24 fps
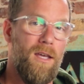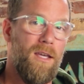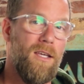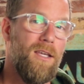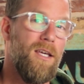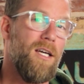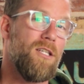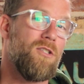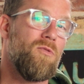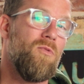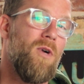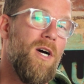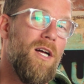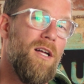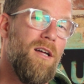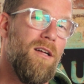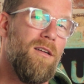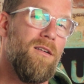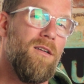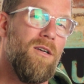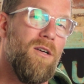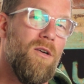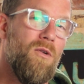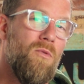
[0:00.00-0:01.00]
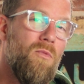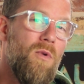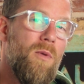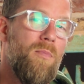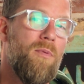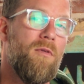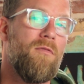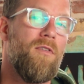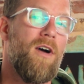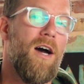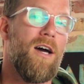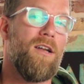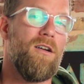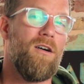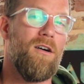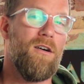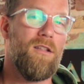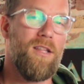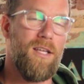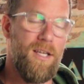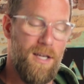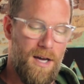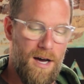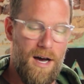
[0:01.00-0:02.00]
Guess what? We provide all
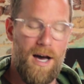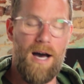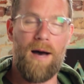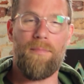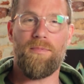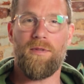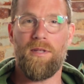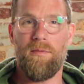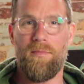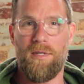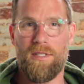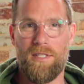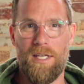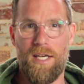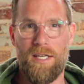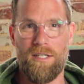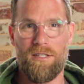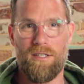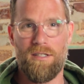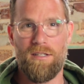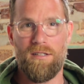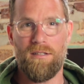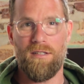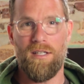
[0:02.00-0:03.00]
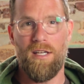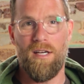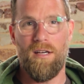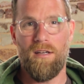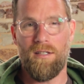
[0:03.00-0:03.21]
the optimization